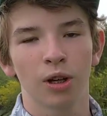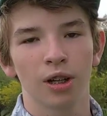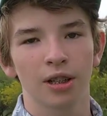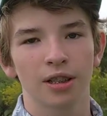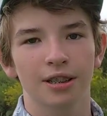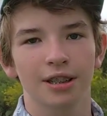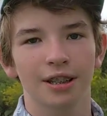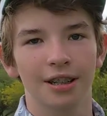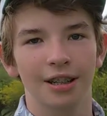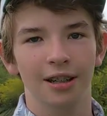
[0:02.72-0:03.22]

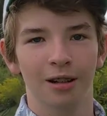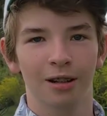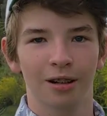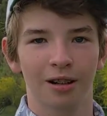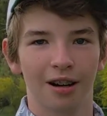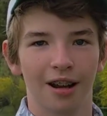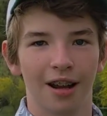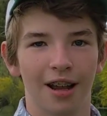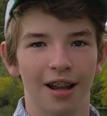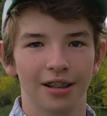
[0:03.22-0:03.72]
Rusty
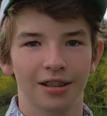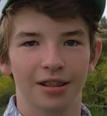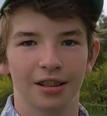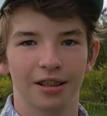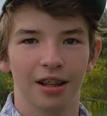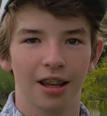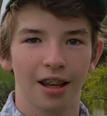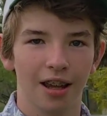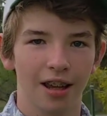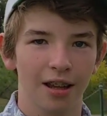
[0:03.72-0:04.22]
here, and
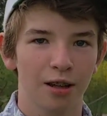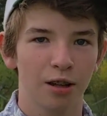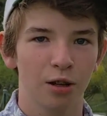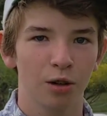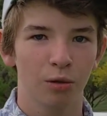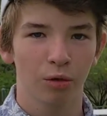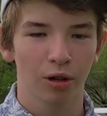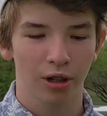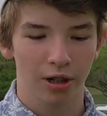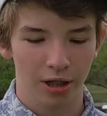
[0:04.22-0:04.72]
today
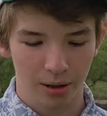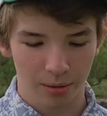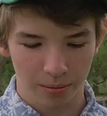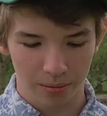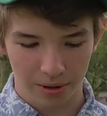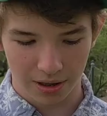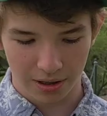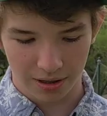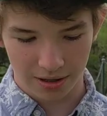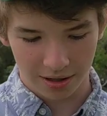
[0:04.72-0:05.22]
we're
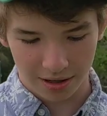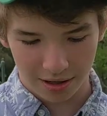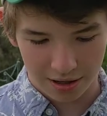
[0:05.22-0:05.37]
gonna be